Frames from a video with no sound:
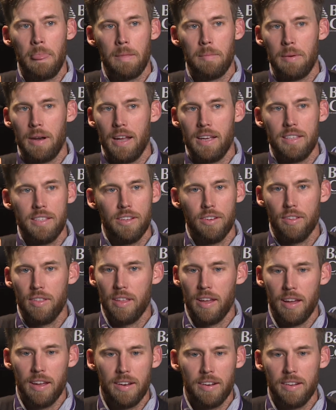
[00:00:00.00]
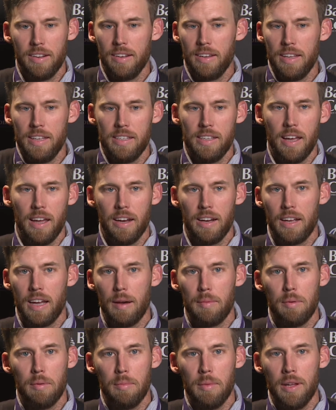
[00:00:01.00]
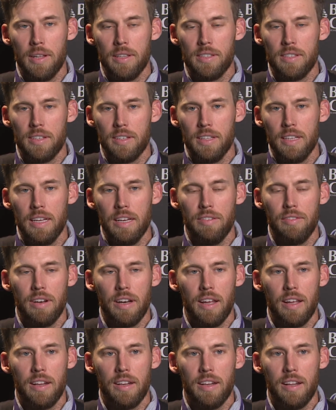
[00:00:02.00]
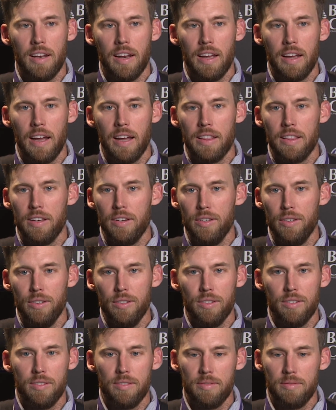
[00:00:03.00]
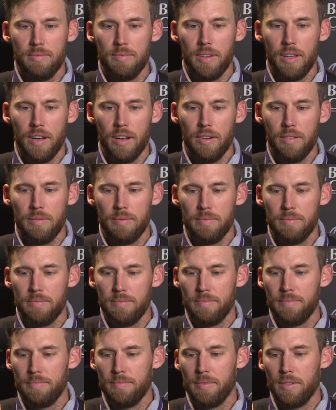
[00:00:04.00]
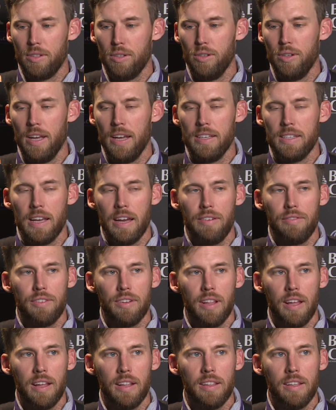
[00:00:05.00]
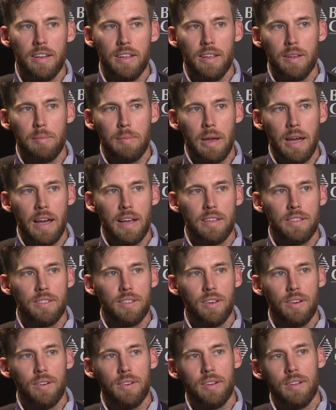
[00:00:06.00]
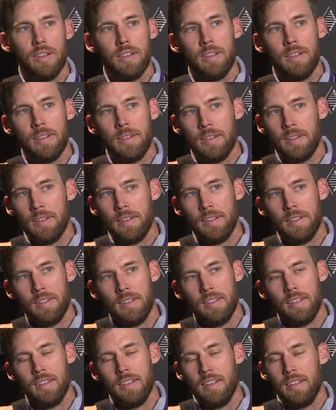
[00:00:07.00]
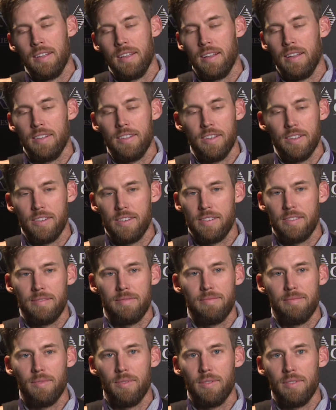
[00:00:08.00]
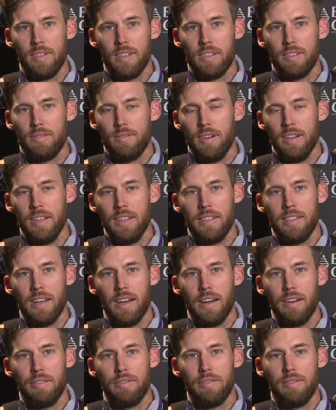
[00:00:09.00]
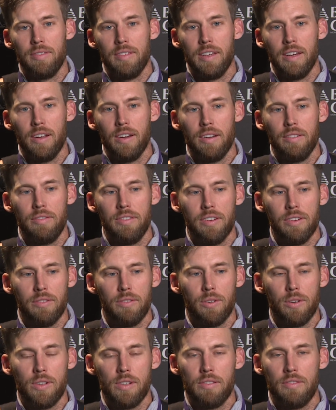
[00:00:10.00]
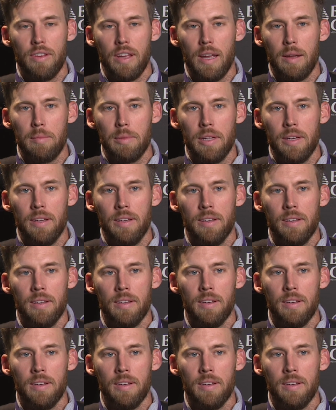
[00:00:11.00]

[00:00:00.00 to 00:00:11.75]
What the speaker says: but I still thought he's had a couple months to live. And I got the news, you know, 2 days after that he had passed. So just really tough. You know, I feel for his family.